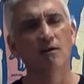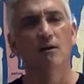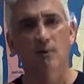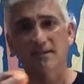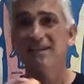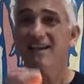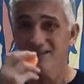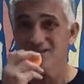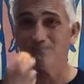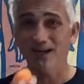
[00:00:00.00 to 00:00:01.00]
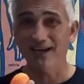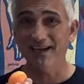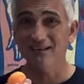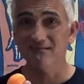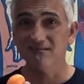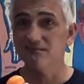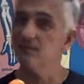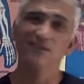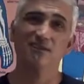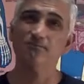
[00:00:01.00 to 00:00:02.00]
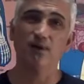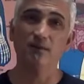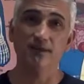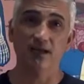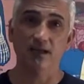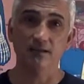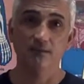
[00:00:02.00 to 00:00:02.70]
Would I take it and just bite it? Yeah, probably not.